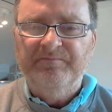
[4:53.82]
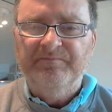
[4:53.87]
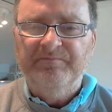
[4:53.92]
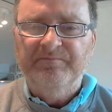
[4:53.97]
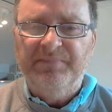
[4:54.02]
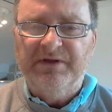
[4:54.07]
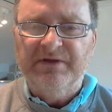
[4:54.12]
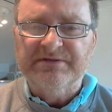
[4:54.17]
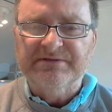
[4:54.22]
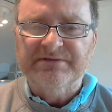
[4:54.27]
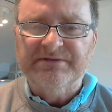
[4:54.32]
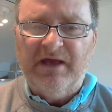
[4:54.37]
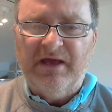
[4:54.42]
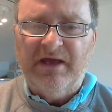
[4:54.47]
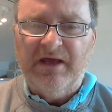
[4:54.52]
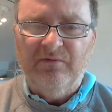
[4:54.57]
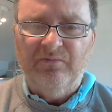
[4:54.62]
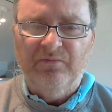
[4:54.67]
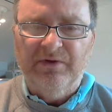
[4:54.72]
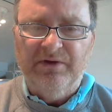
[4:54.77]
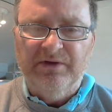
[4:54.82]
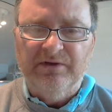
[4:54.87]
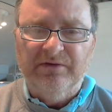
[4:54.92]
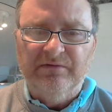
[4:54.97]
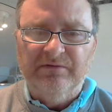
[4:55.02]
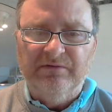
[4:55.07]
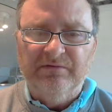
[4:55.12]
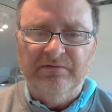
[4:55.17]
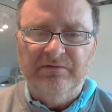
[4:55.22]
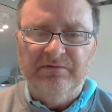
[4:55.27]
because that
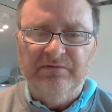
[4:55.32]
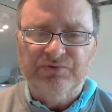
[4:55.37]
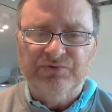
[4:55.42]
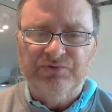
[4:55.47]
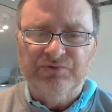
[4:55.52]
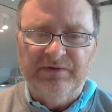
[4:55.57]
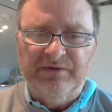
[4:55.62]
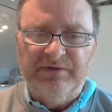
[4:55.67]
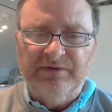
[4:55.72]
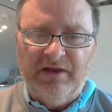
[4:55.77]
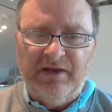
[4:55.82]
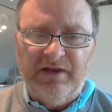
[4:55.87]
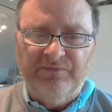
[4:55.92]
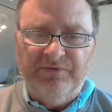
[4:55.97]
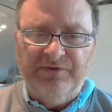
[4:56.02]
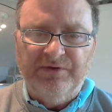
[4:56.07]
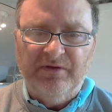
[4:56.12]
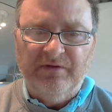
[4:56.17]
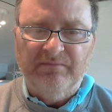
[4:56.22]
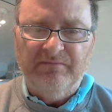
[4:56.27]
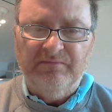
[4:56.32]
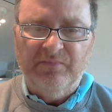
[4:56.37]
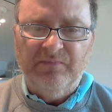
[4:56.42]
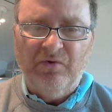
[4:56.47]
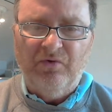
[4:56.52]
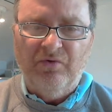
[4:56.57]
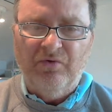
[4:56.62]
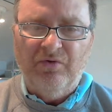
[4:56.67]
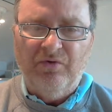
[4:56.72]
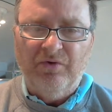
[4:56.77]
will shorten the life of them
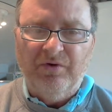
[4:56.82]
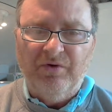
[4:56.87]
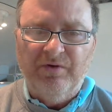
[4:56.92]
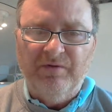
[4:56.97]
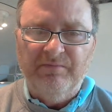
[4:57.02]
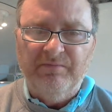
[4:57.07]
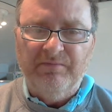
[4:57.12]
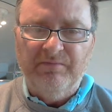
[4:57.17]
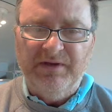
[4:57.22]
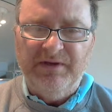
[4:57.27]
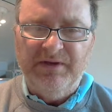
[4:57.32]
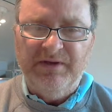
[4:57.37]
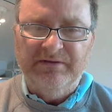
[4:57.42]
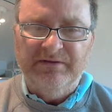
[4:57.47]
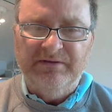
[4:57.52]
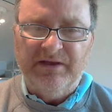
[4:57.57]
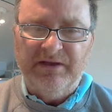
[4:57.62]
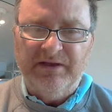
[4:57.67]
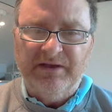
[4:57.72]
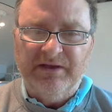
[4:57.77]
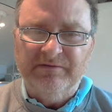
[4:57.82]
or mean that